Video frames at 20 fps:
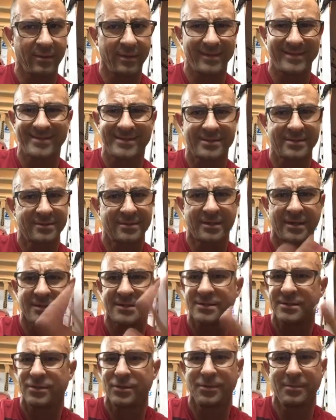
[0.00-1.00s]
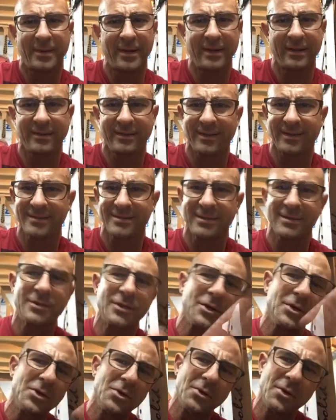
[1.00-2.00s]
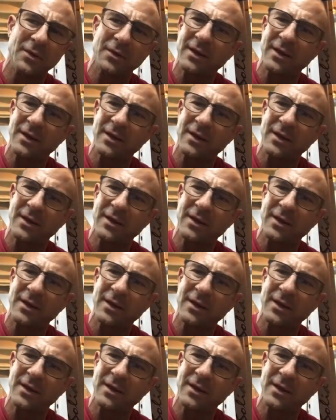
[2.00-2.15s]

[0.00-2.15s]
It's just too many things to do.